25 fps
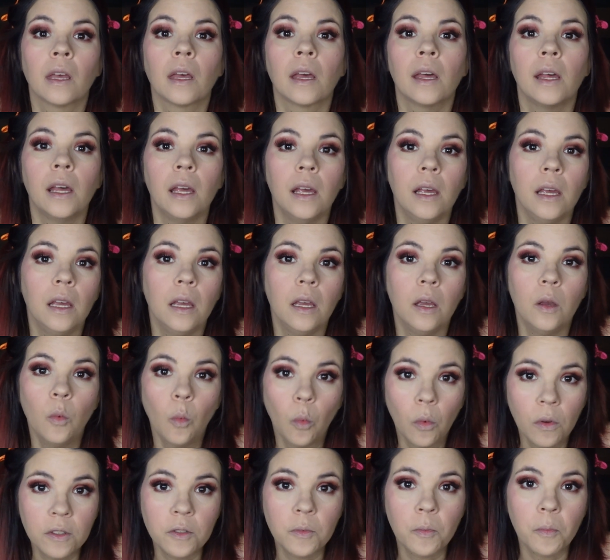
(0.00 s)
he
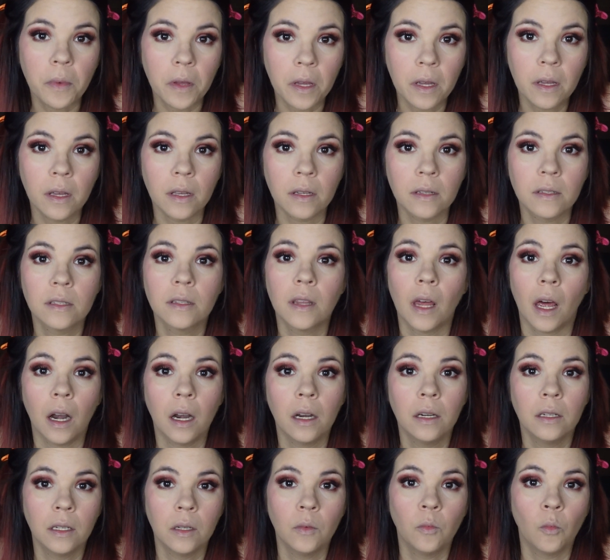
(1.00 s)
was pissed that
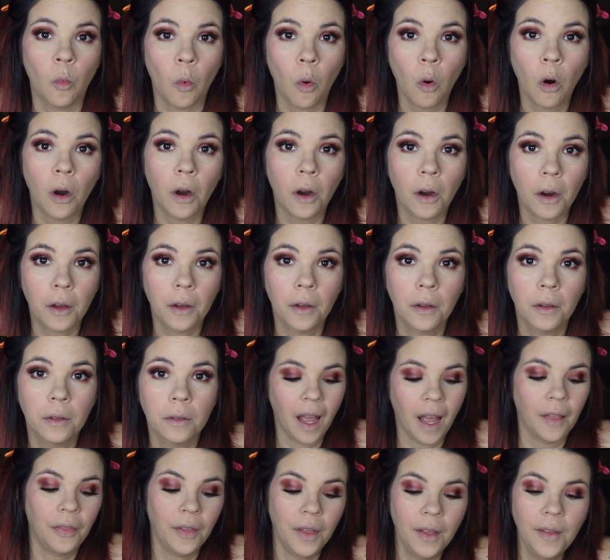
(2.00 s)
it didn't work.
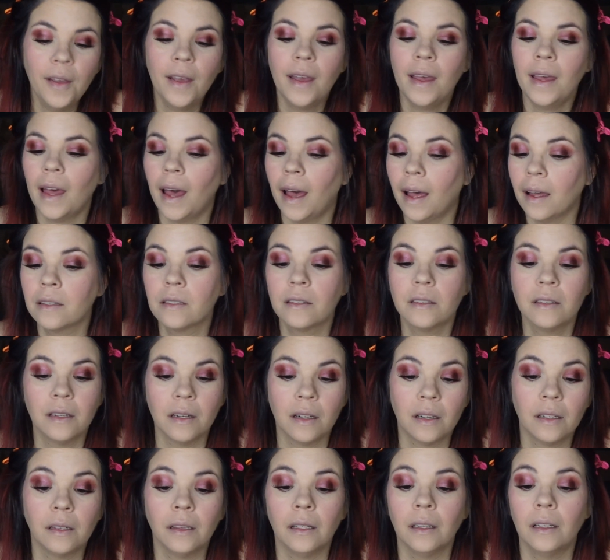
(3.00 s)
I think he
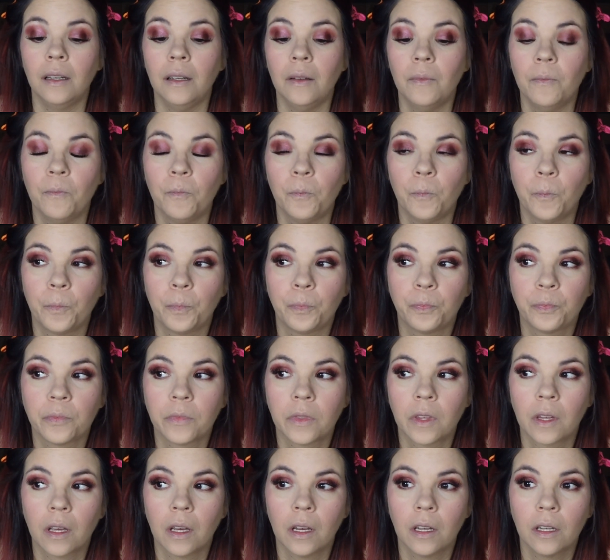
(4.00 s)
accidentally
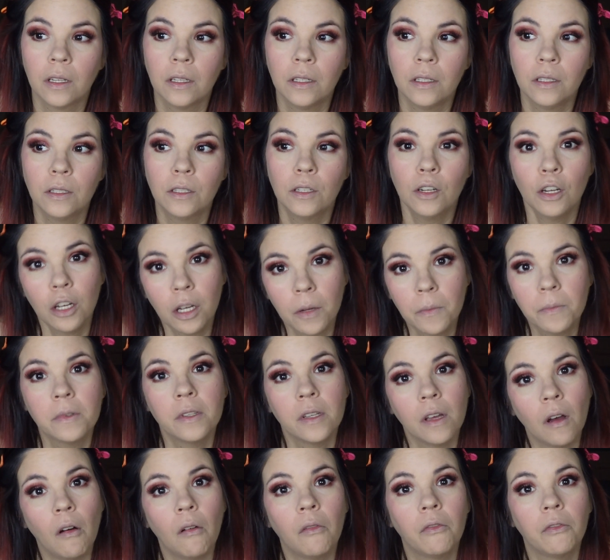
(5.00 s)
took
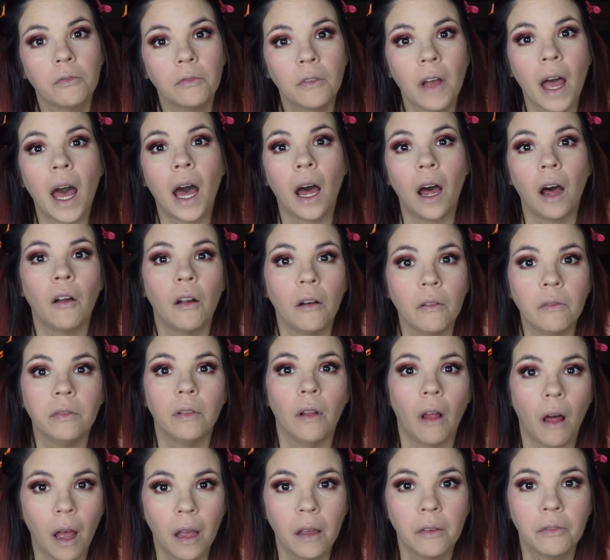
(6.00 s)
himself out of
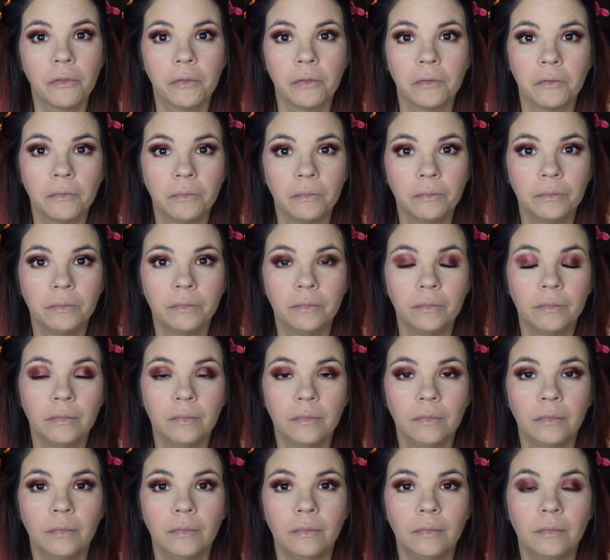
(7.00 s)
life.
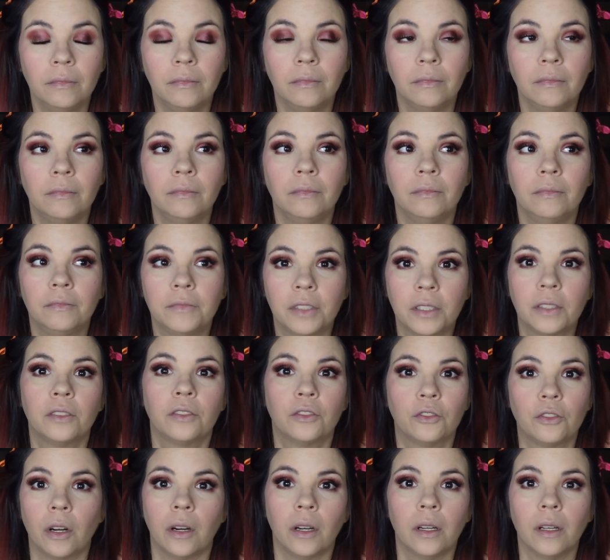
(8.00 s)
Just
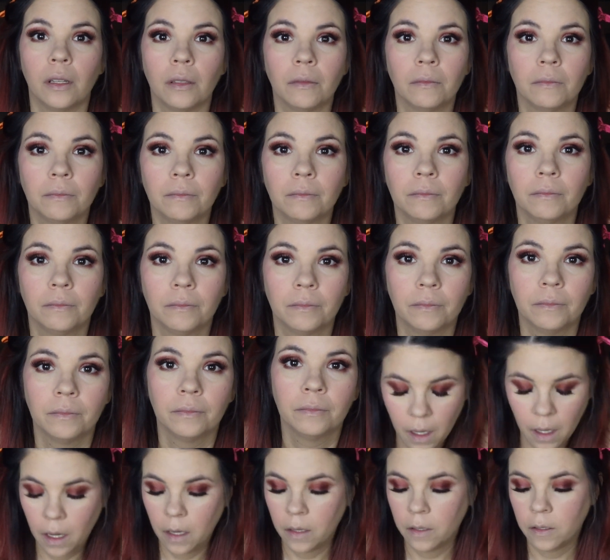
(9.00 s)
straight up.
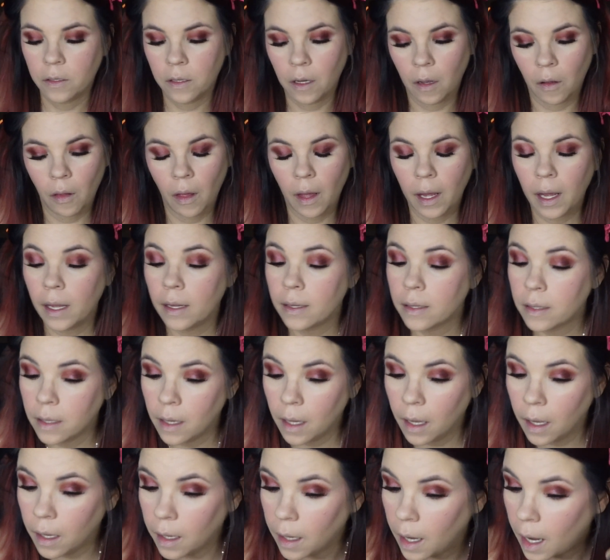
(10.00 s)
So like I
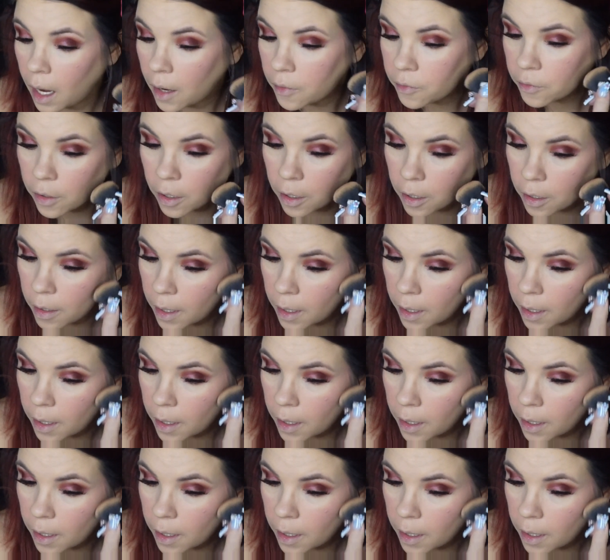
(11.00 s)
say, after her